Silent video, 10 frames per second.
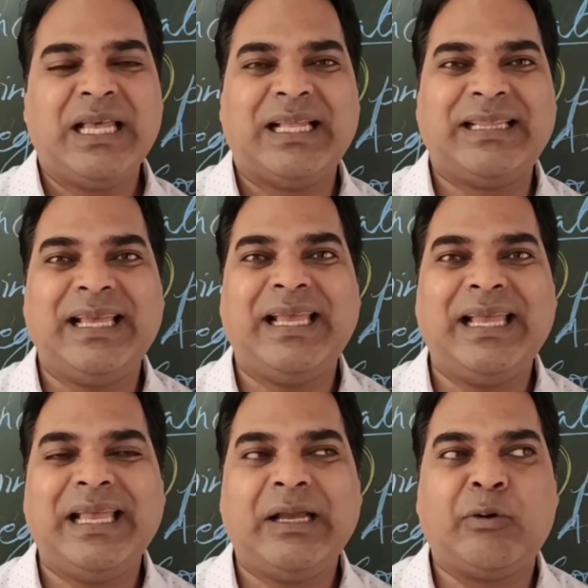
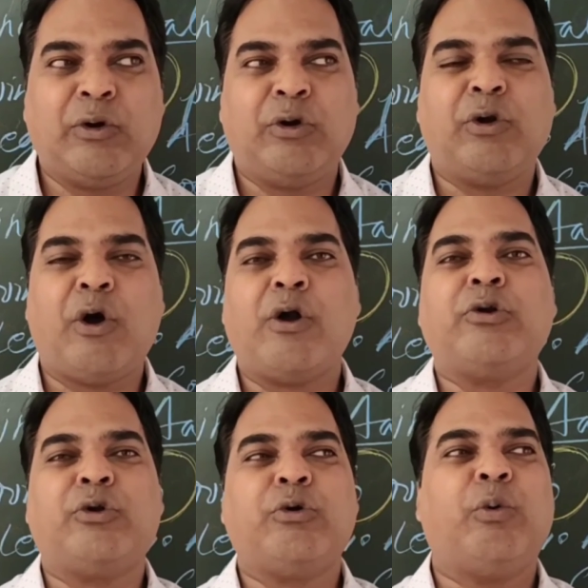they could not
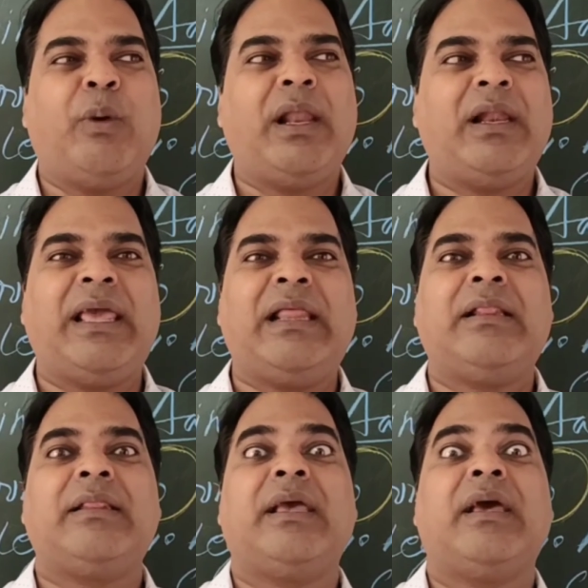do well
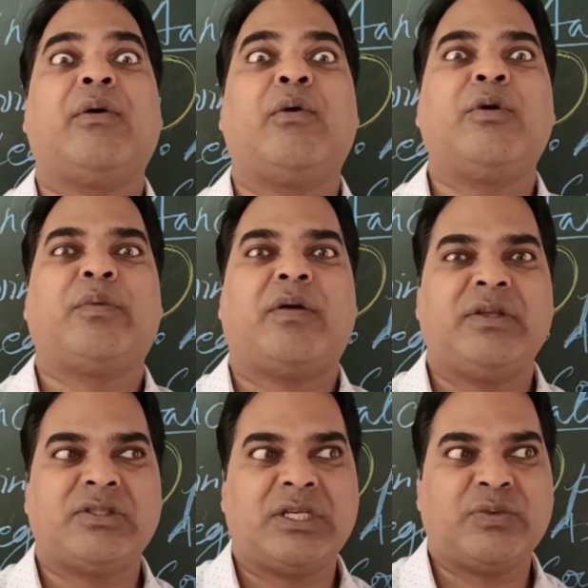in their own
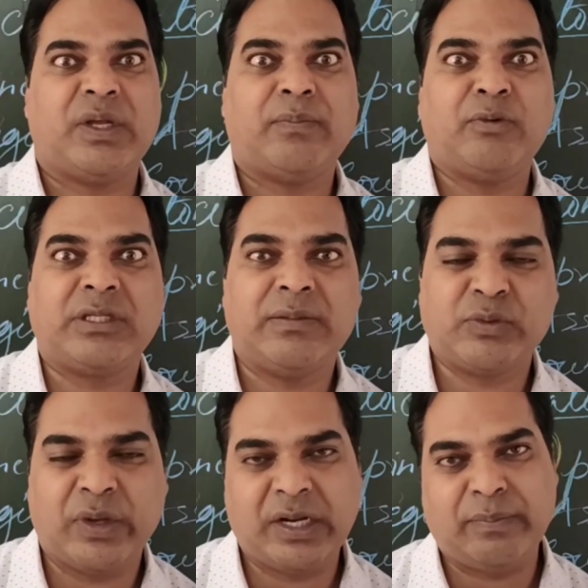provinces where Muslims
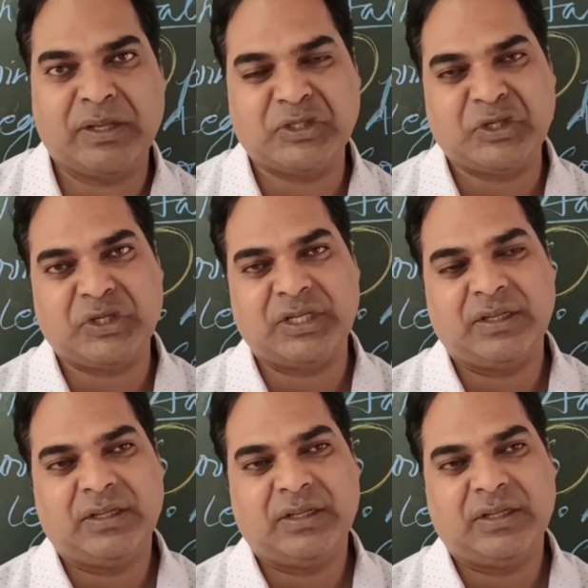were in majority.